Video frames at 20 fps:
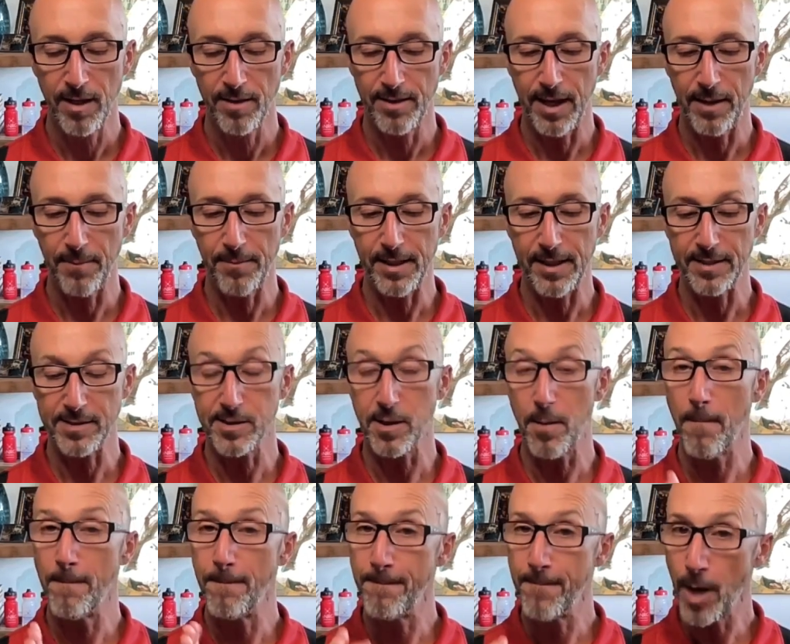That means
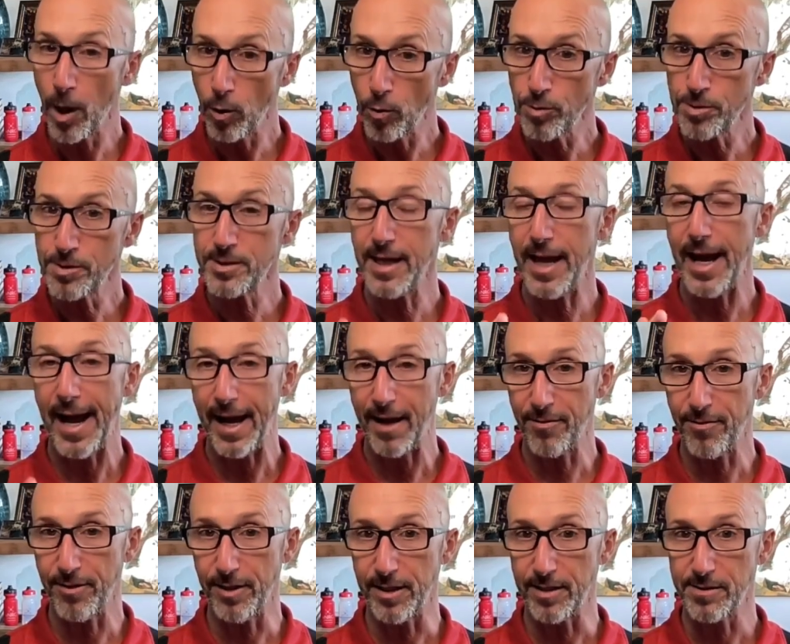most
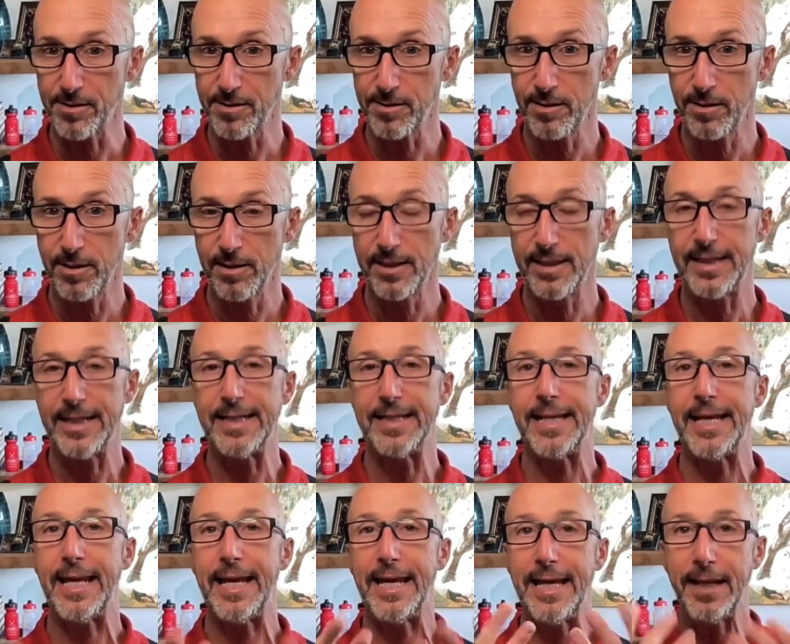athletes
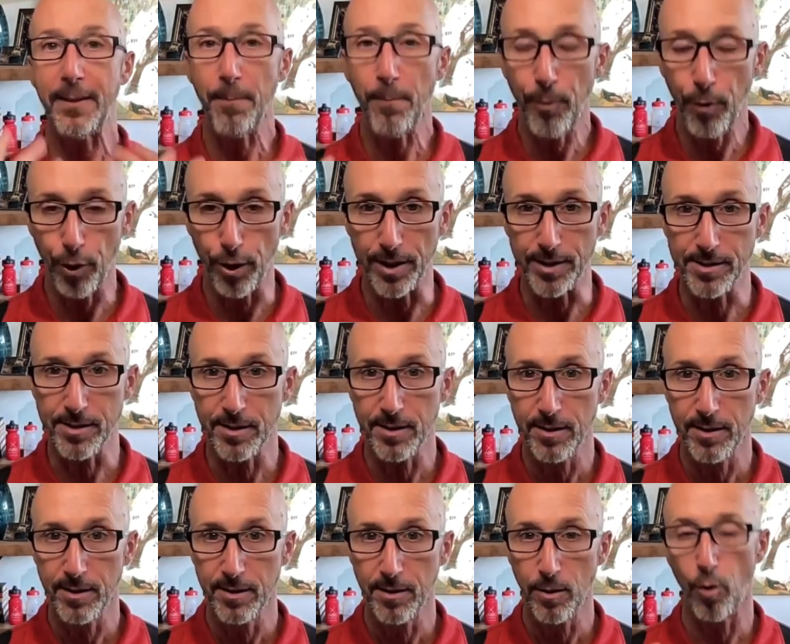can input
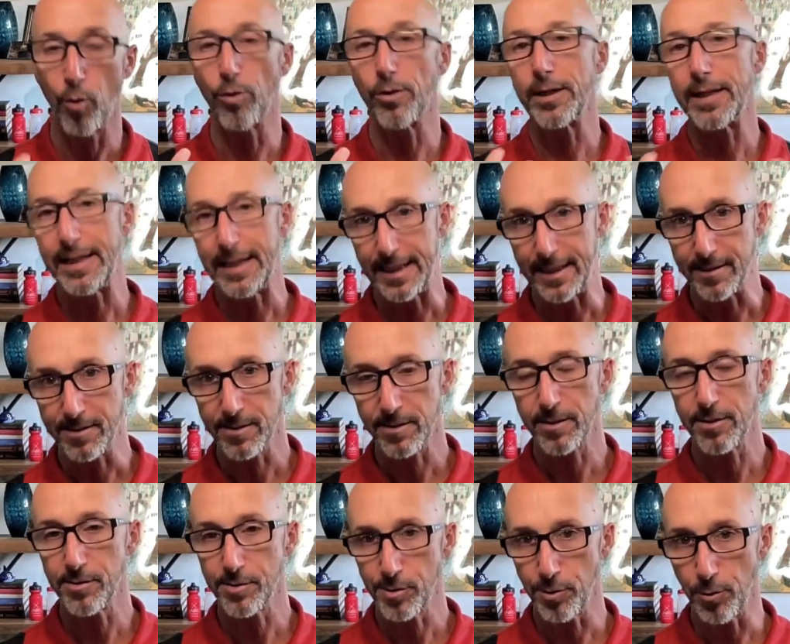or
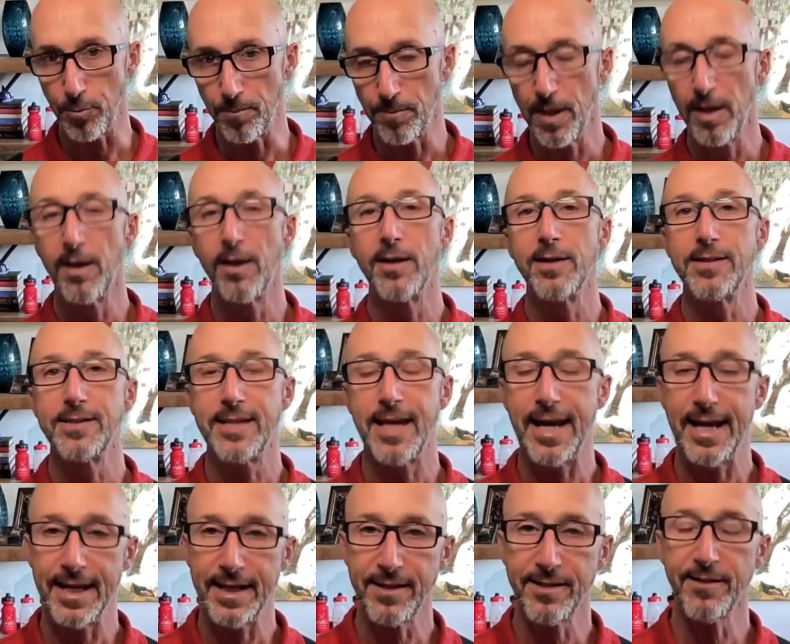consume
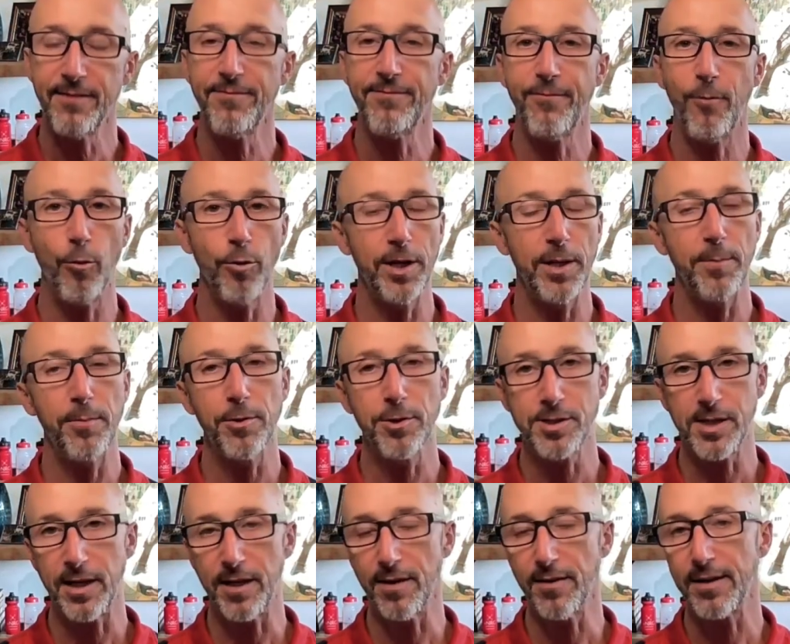10 to
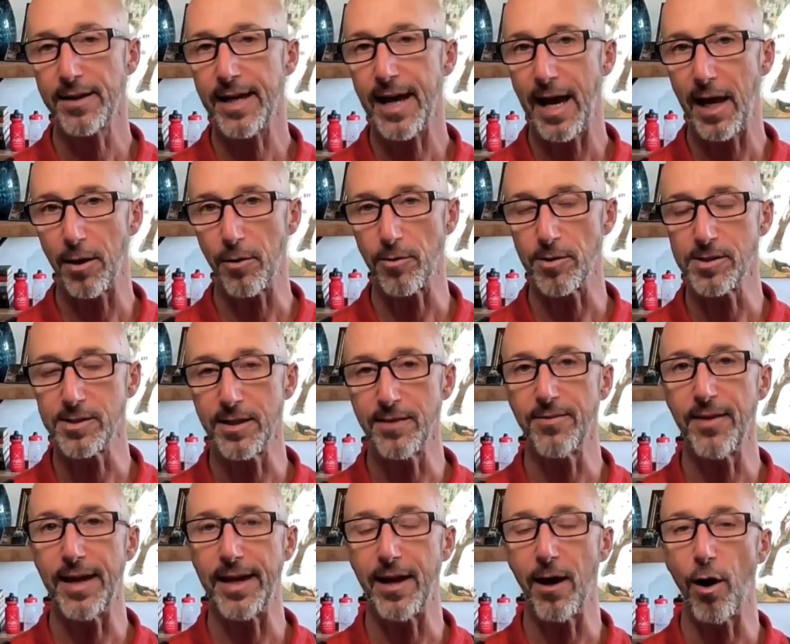40% of the calories that
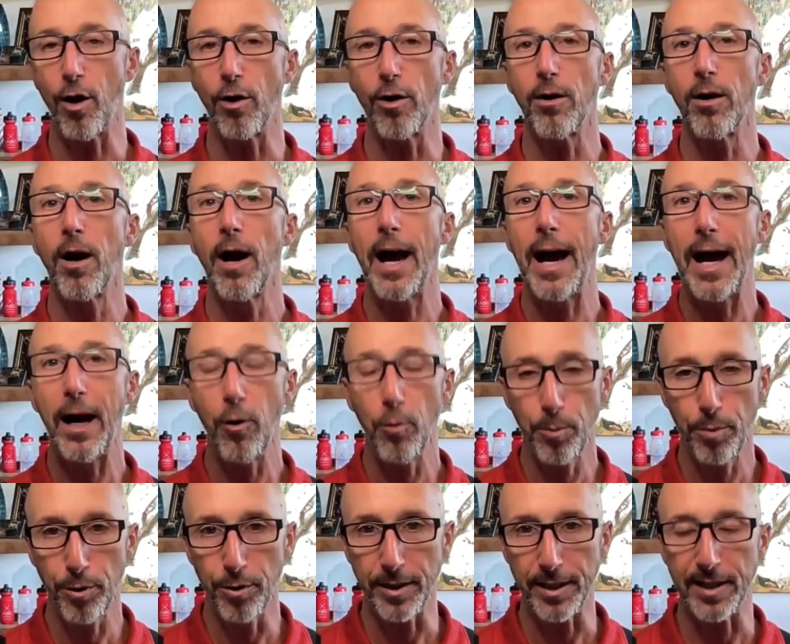they are
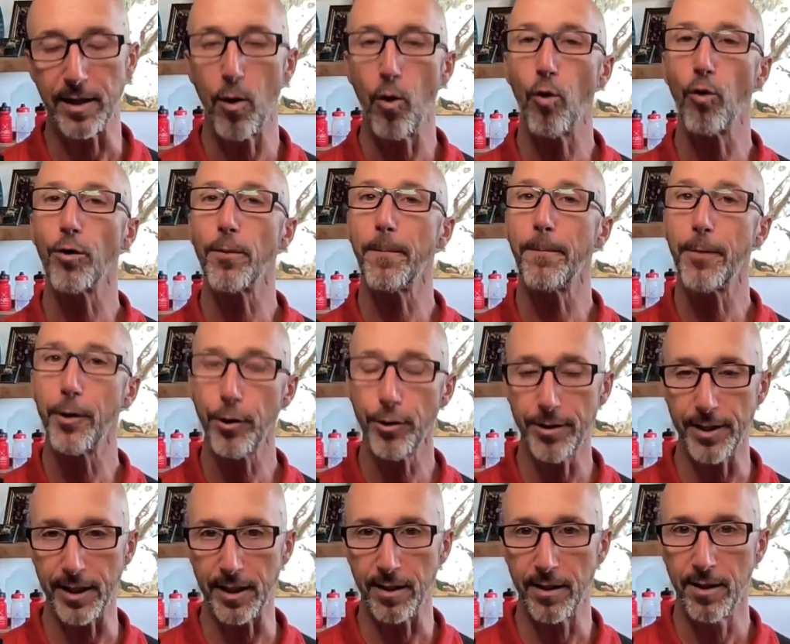outputting or
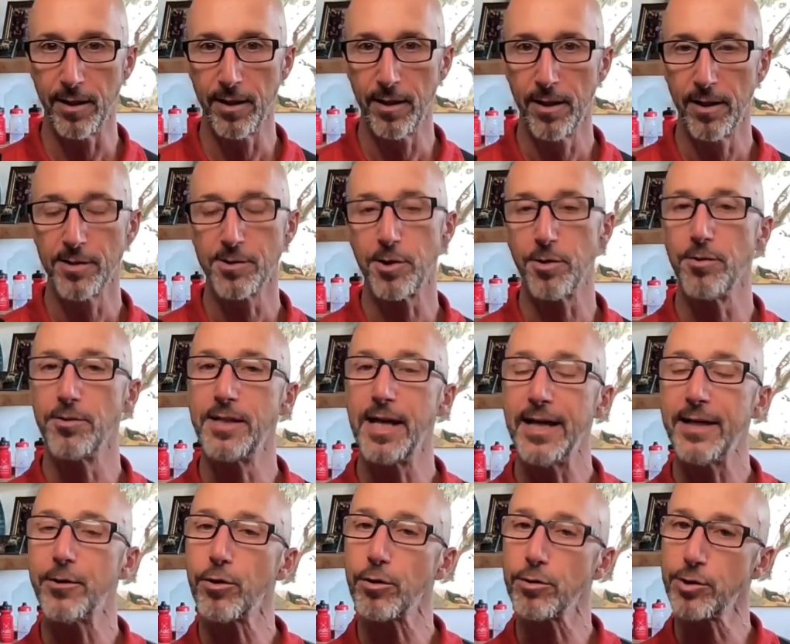burning. So you
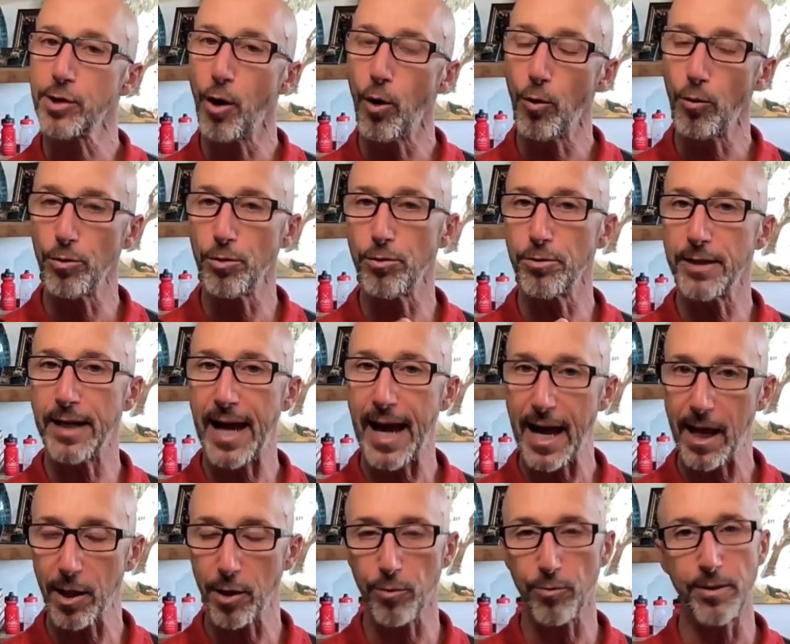take your total
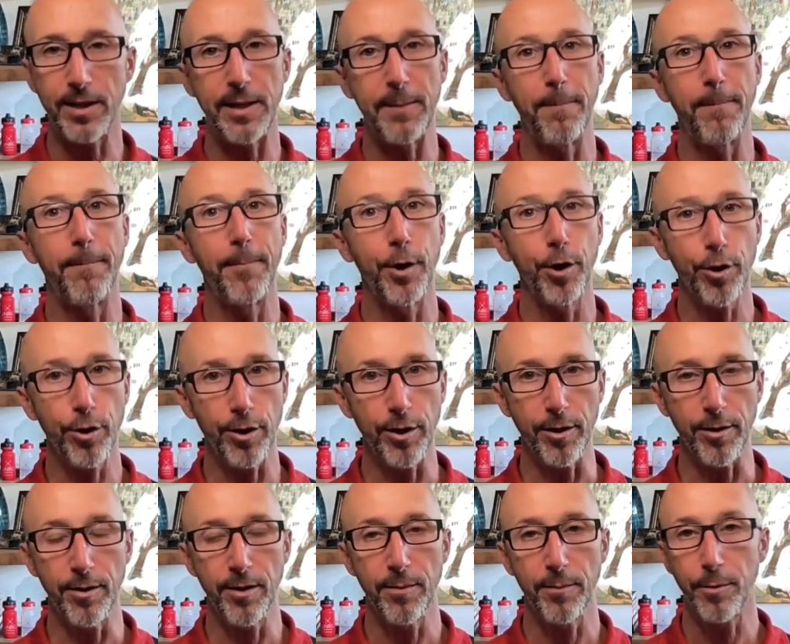calorie
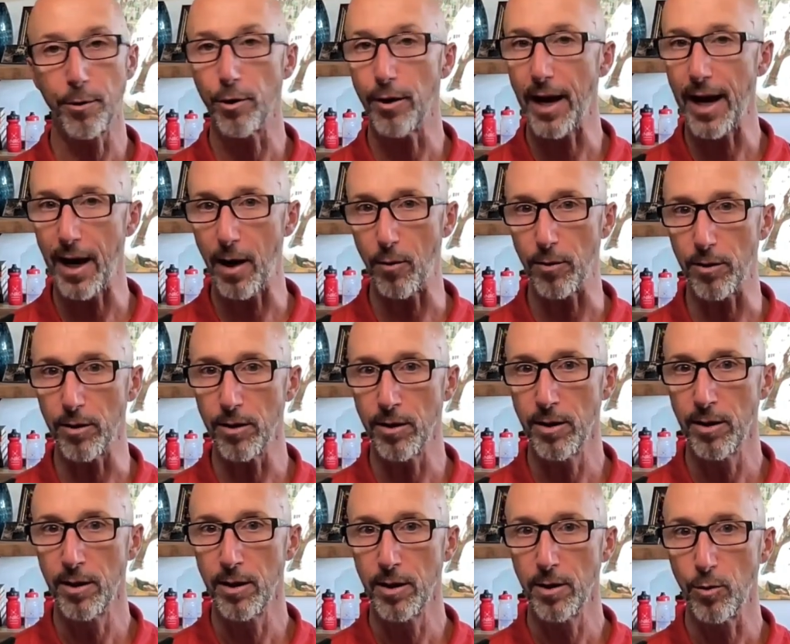burn per hour,
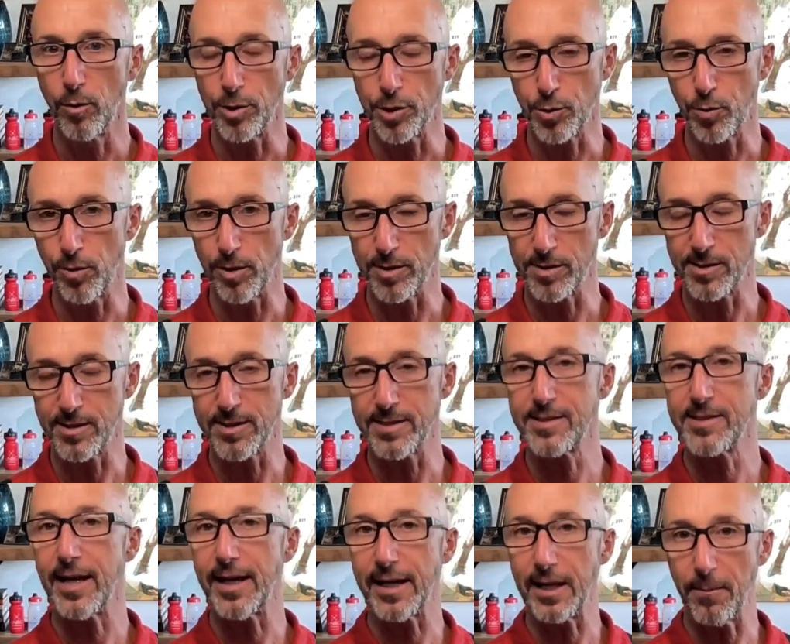which was the
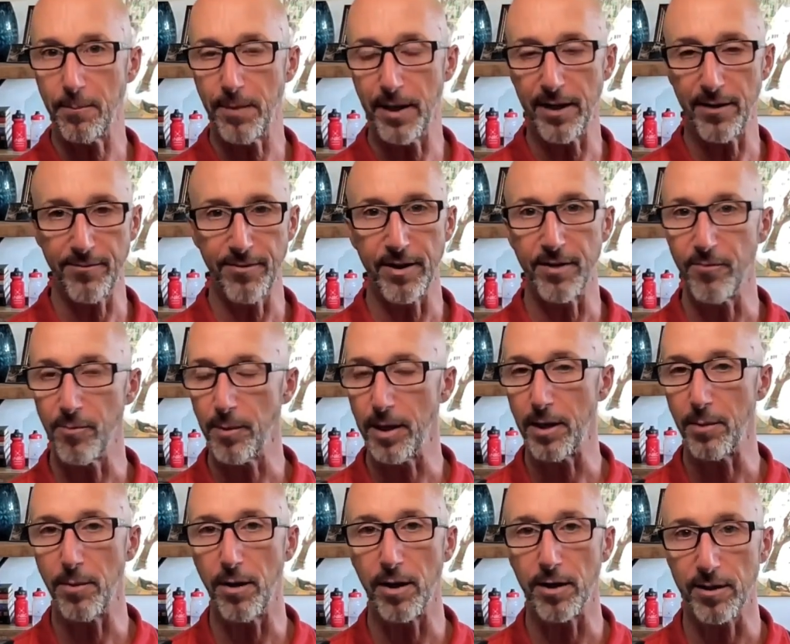second benefit of
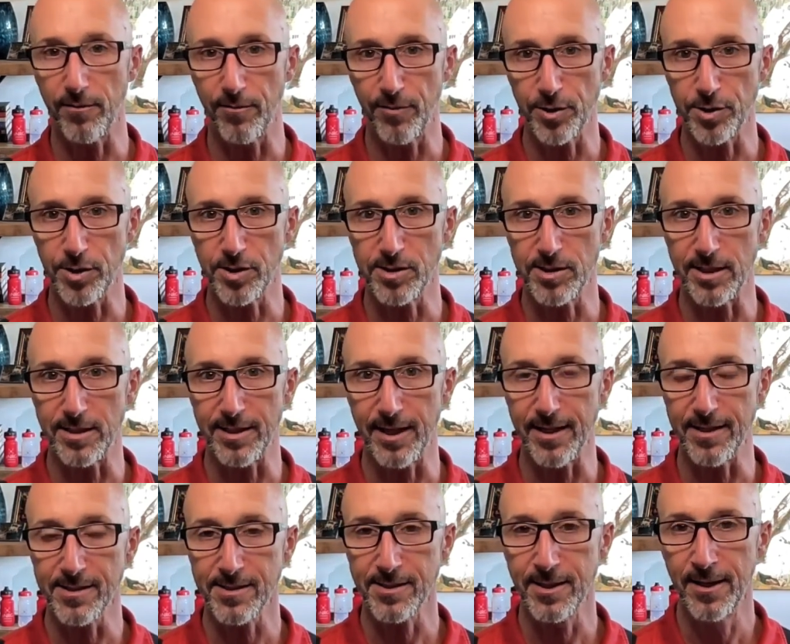metabolic efficiency
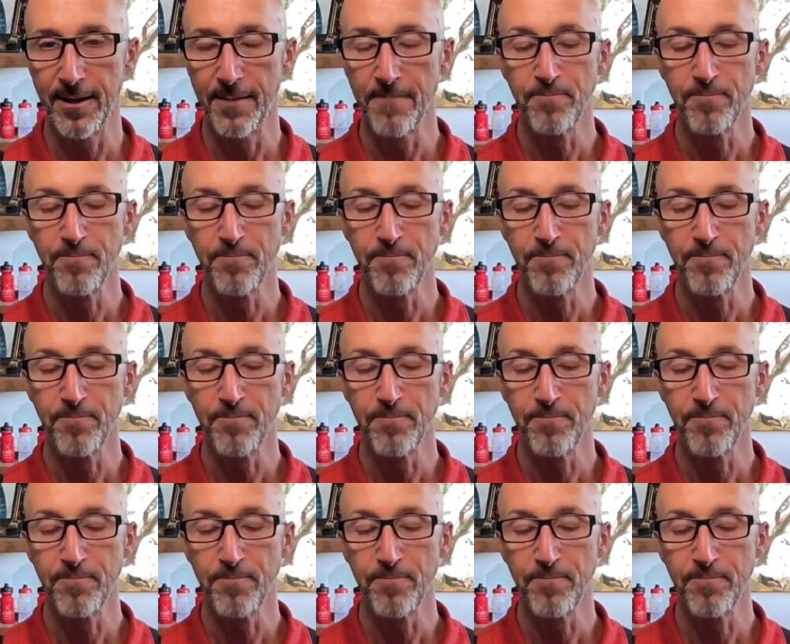test.